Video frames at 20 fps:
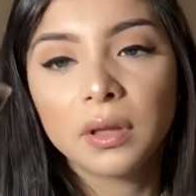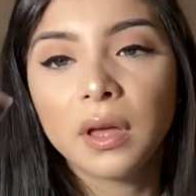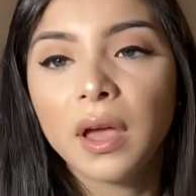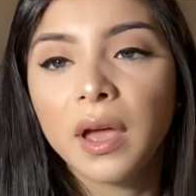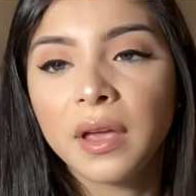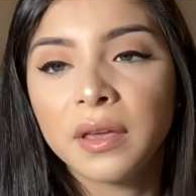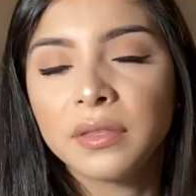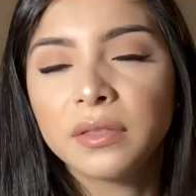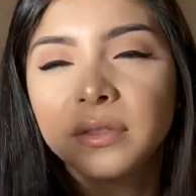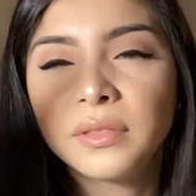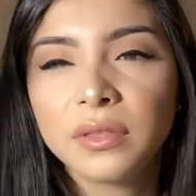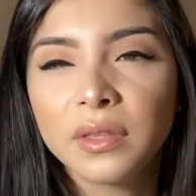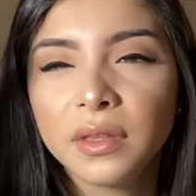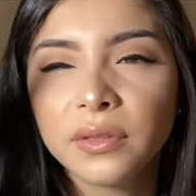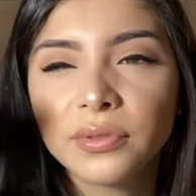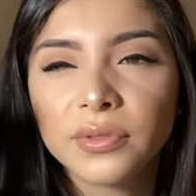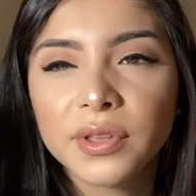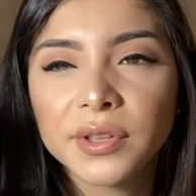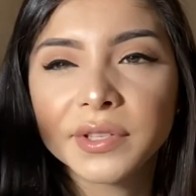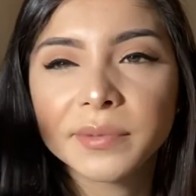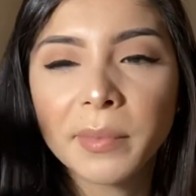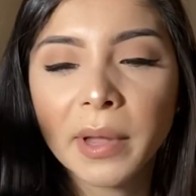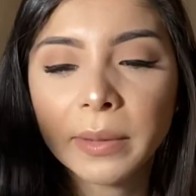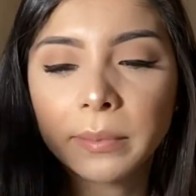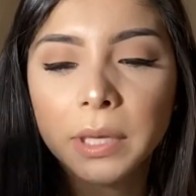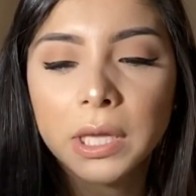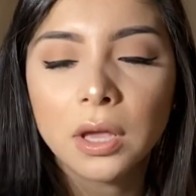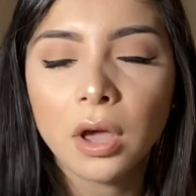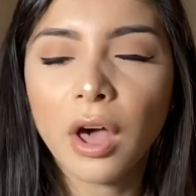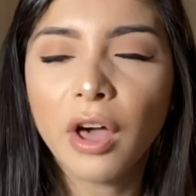I think this might be
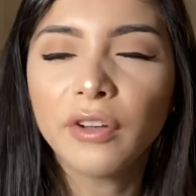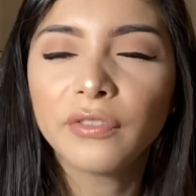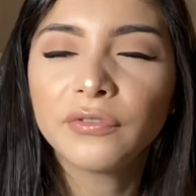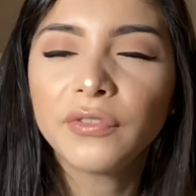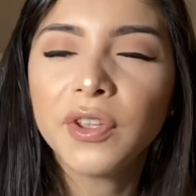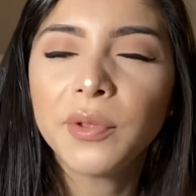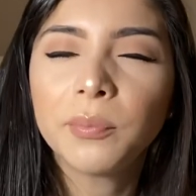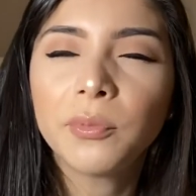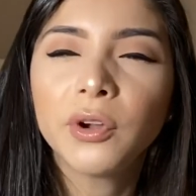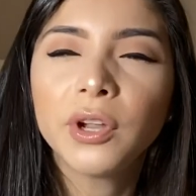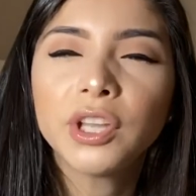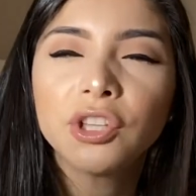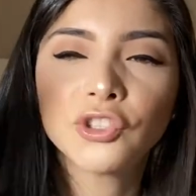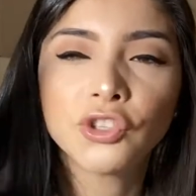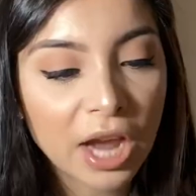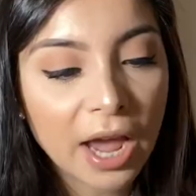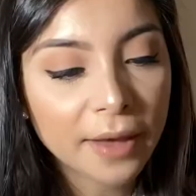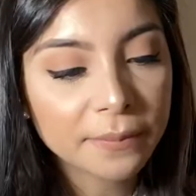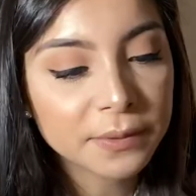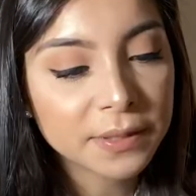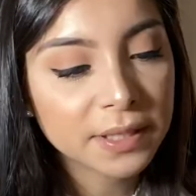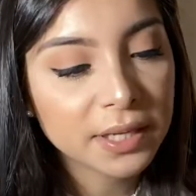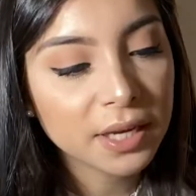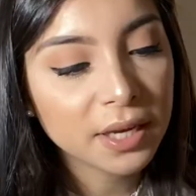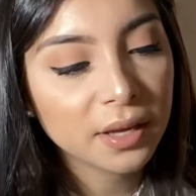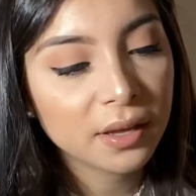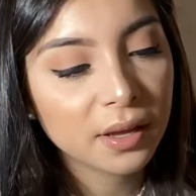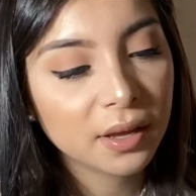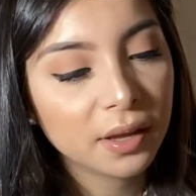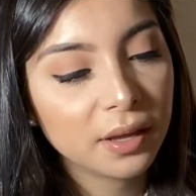coffee break
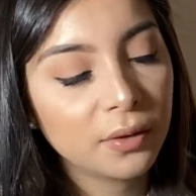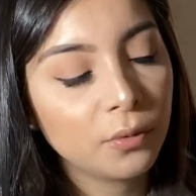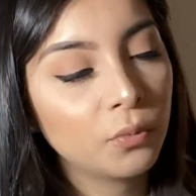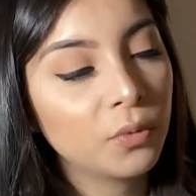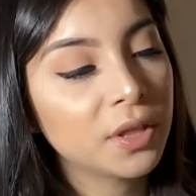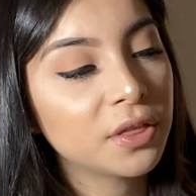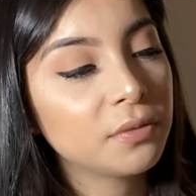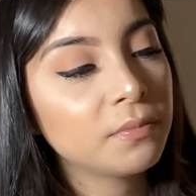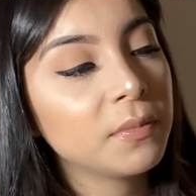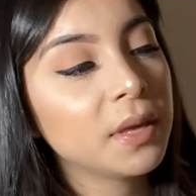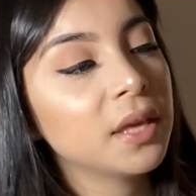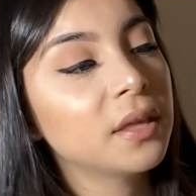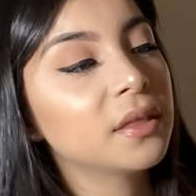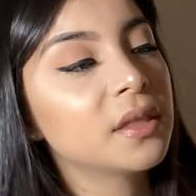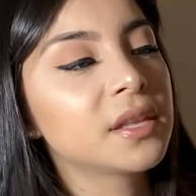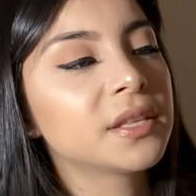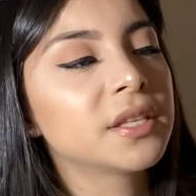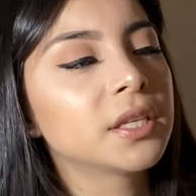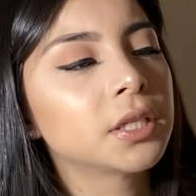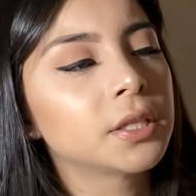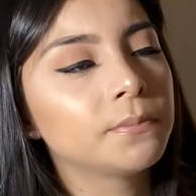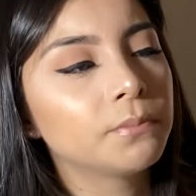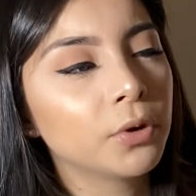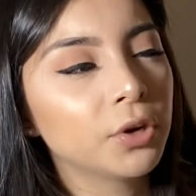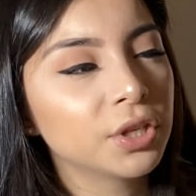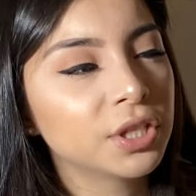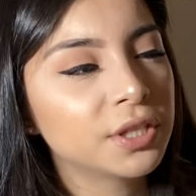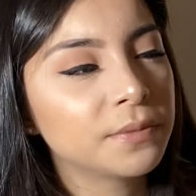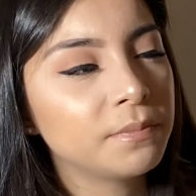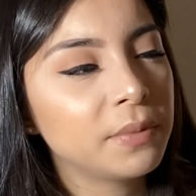chapstick with me. This is
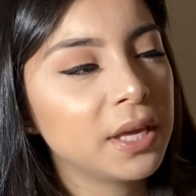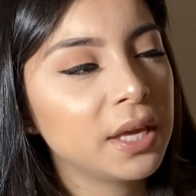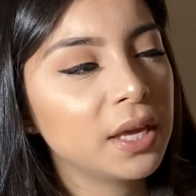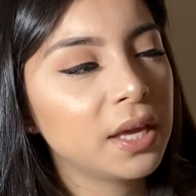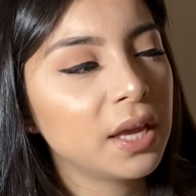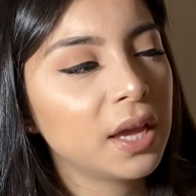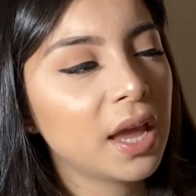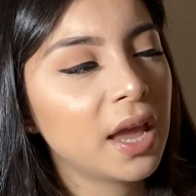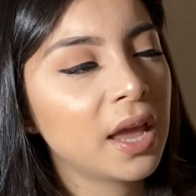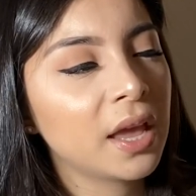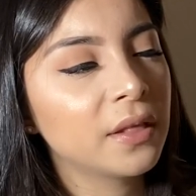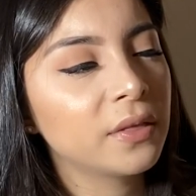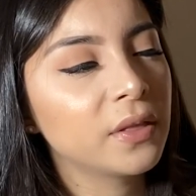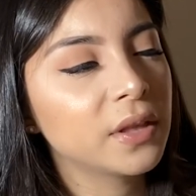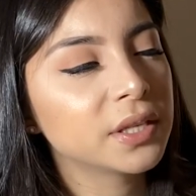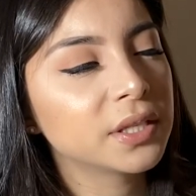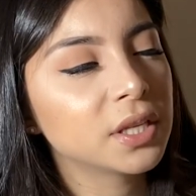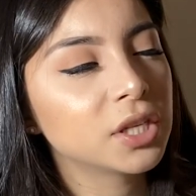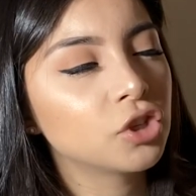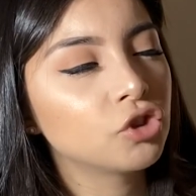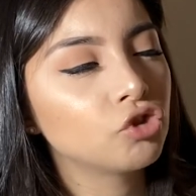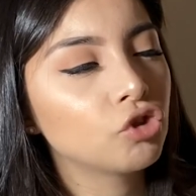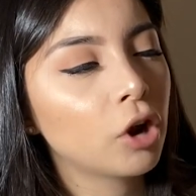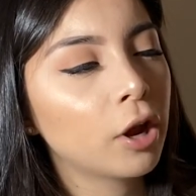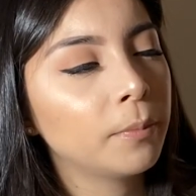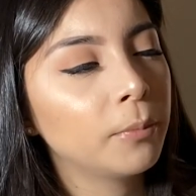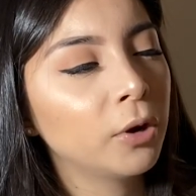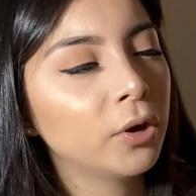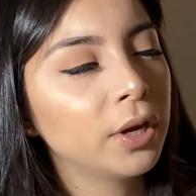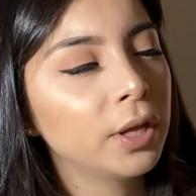Burt's Bee and this is
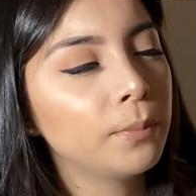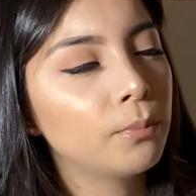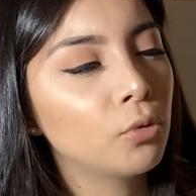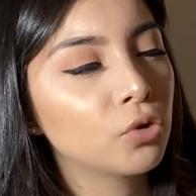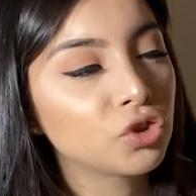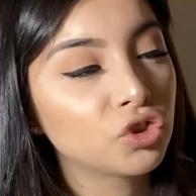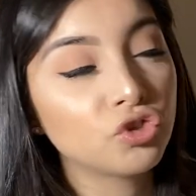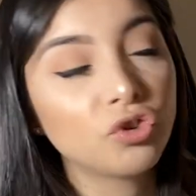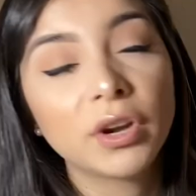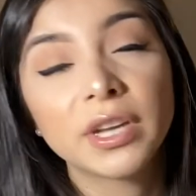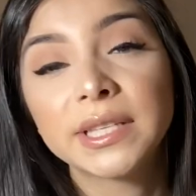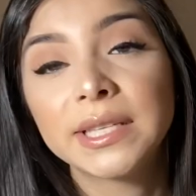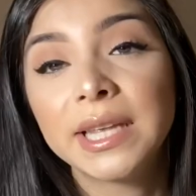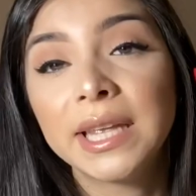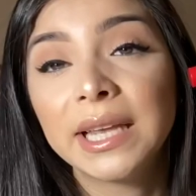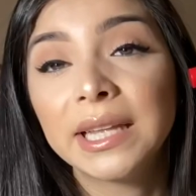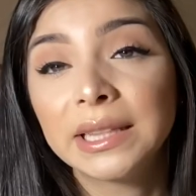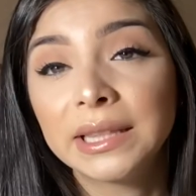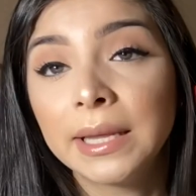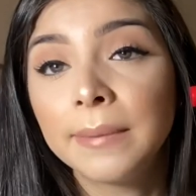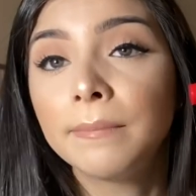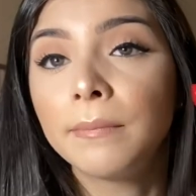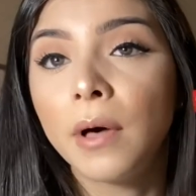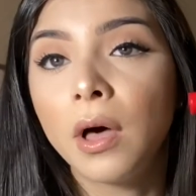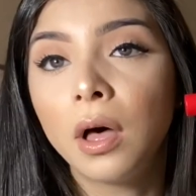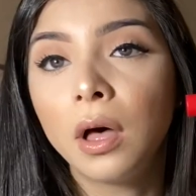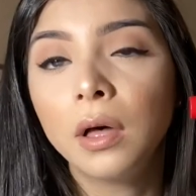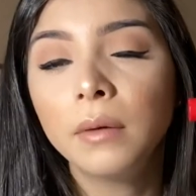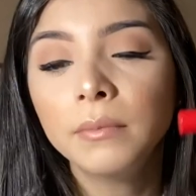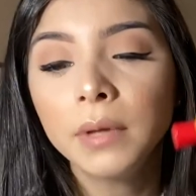Strawberry Moisturizing Lip
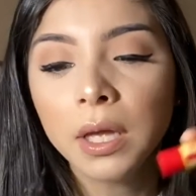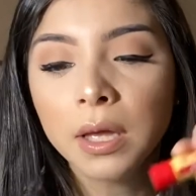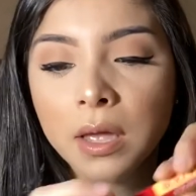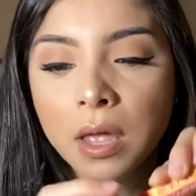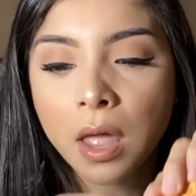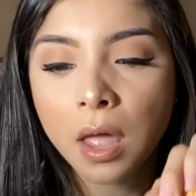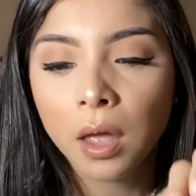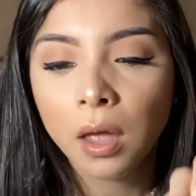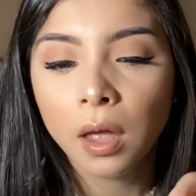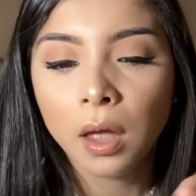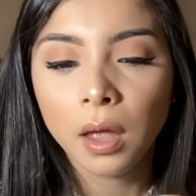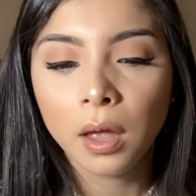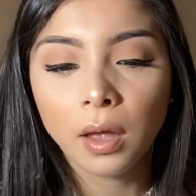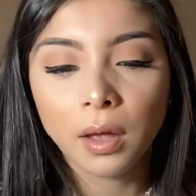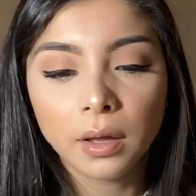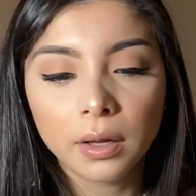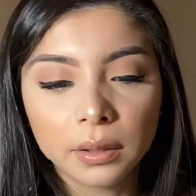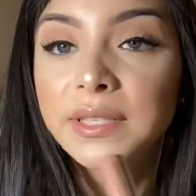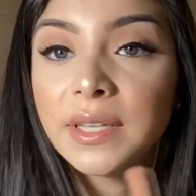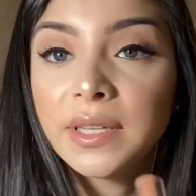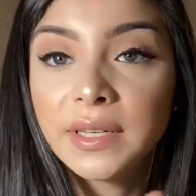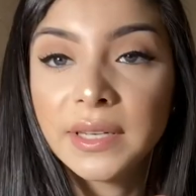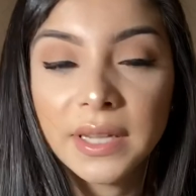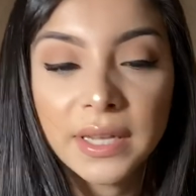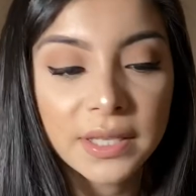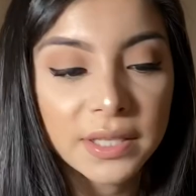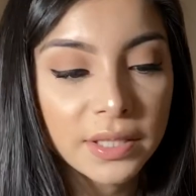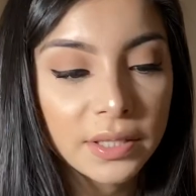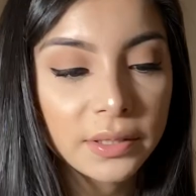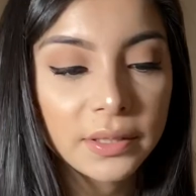Balm. The
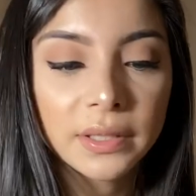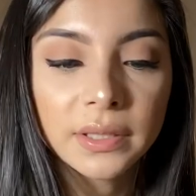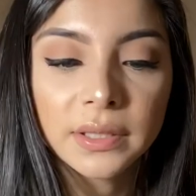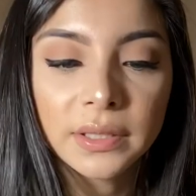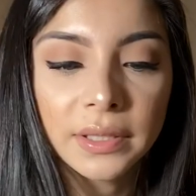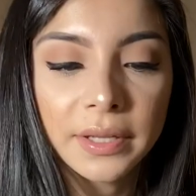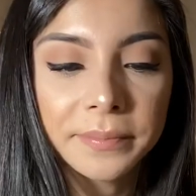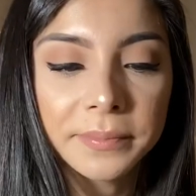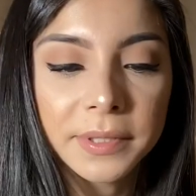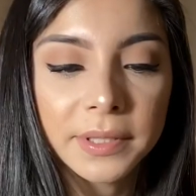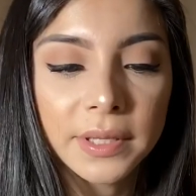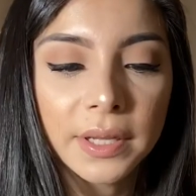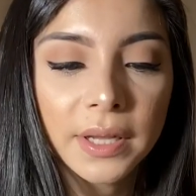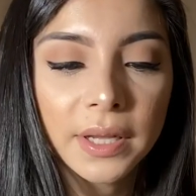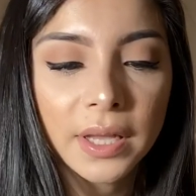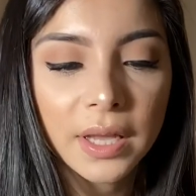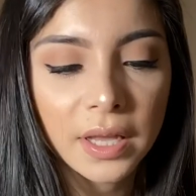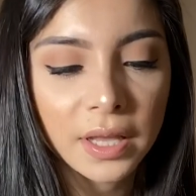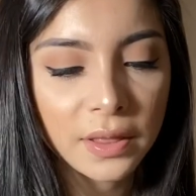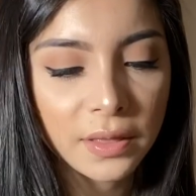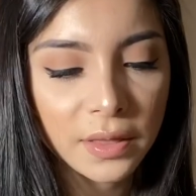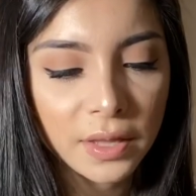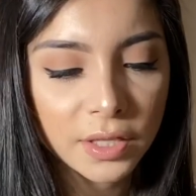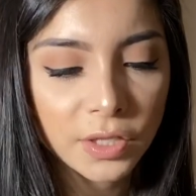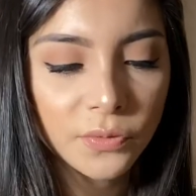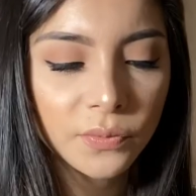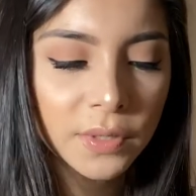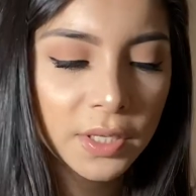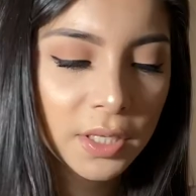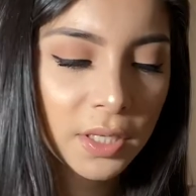next lipstick and this
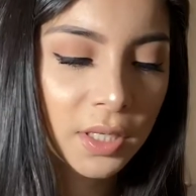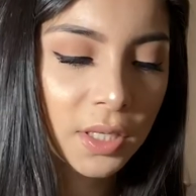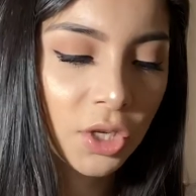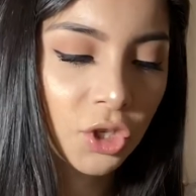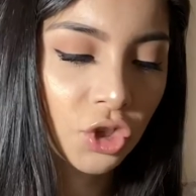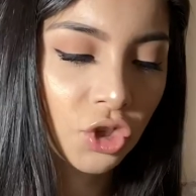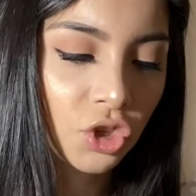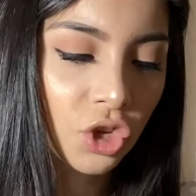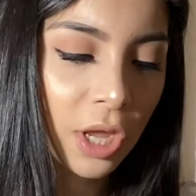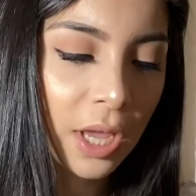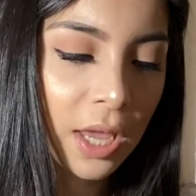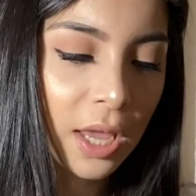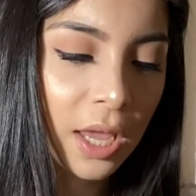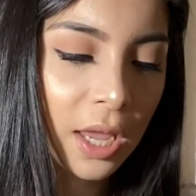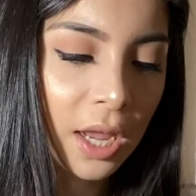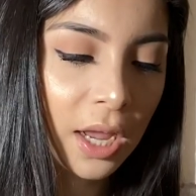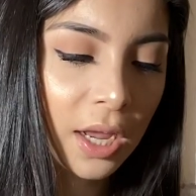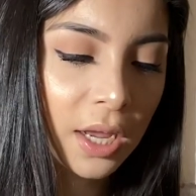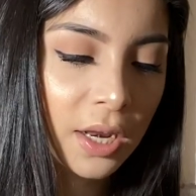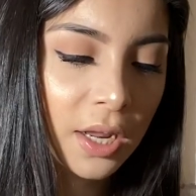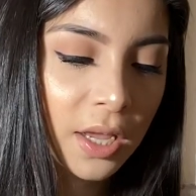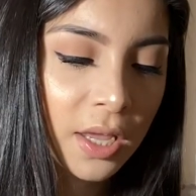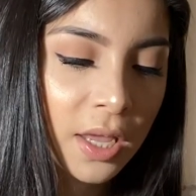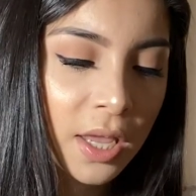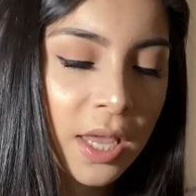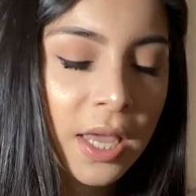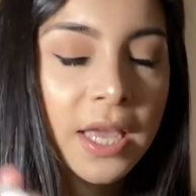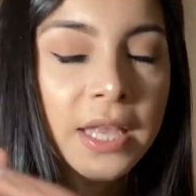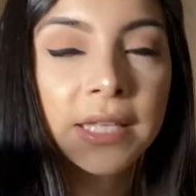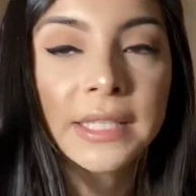one is the shade
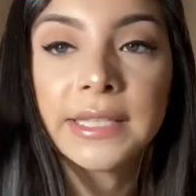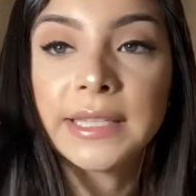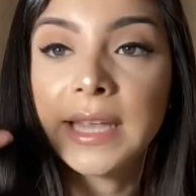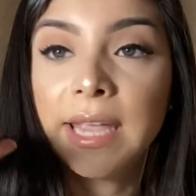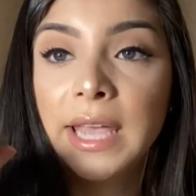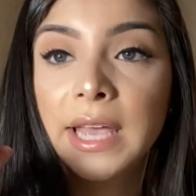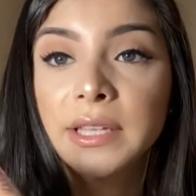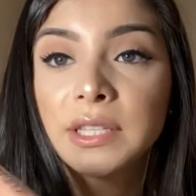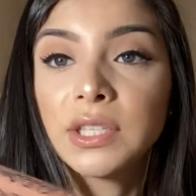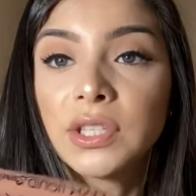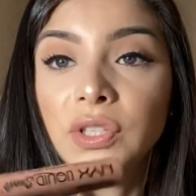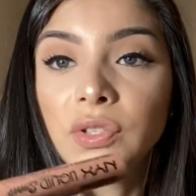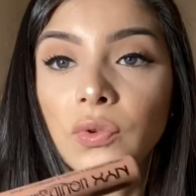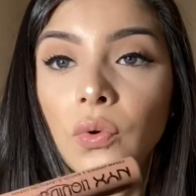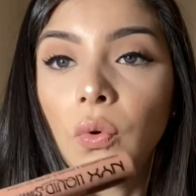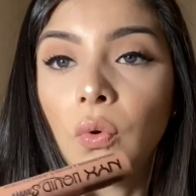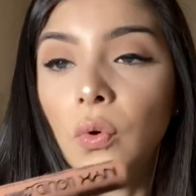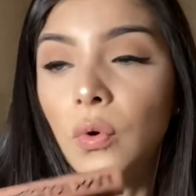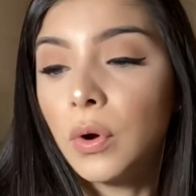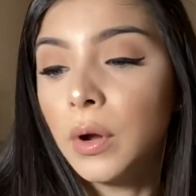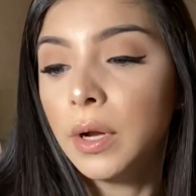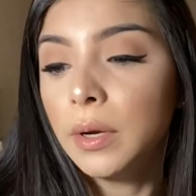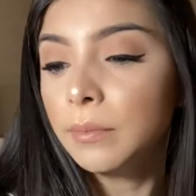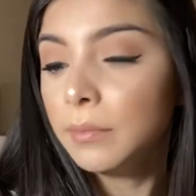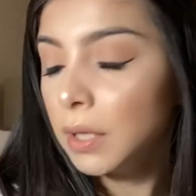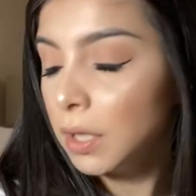Sandstorm.